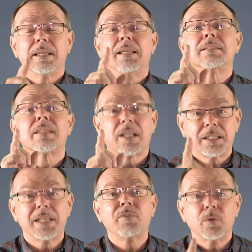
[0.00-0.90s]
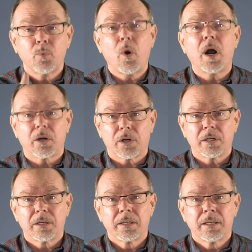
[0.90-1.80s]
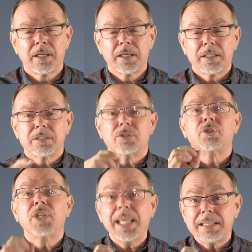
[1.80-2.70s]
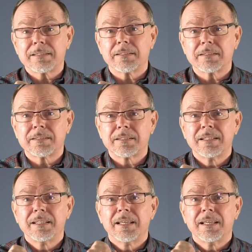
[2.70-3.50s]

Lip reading: is the living water. Jesus